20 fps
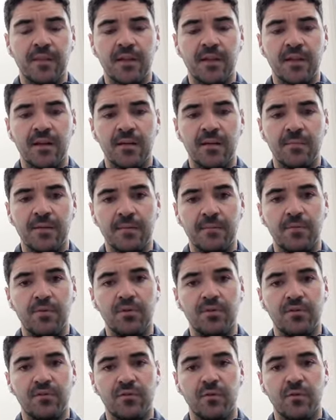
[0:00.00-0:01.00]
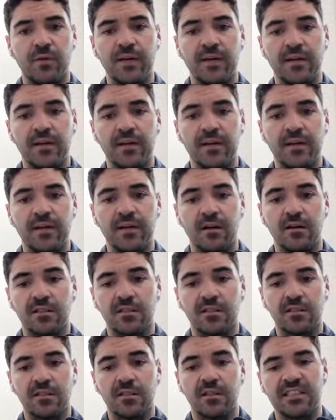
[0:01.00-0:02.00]
uh, being important for weight loss.
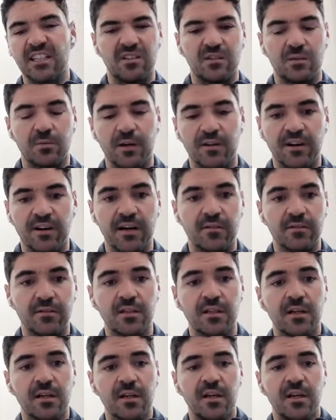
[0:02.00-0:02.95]
It's actually the other way around.